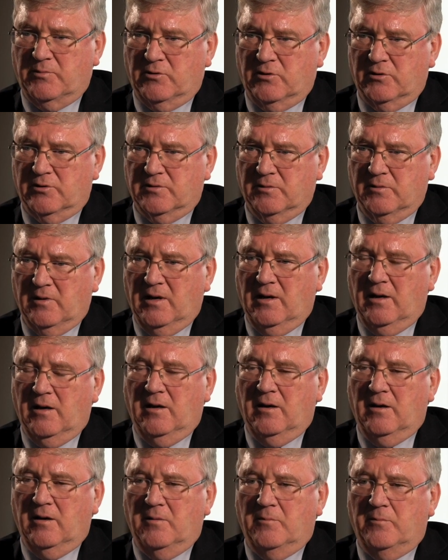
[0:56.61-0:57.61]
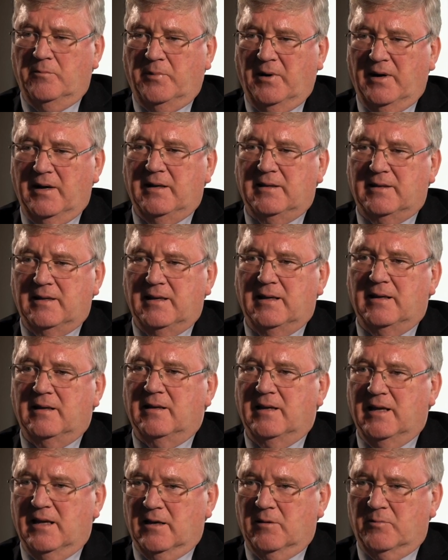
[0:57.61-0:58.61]
Board by the
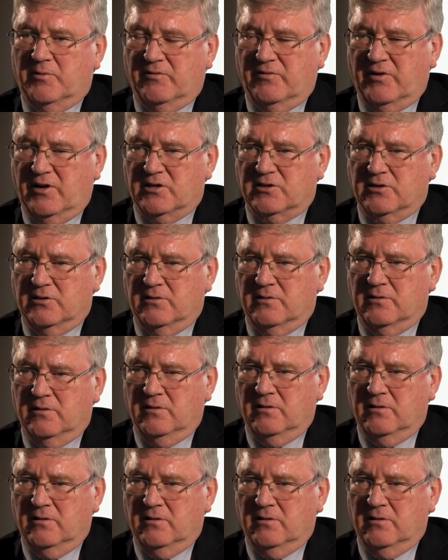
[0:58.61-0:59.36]
legal profession.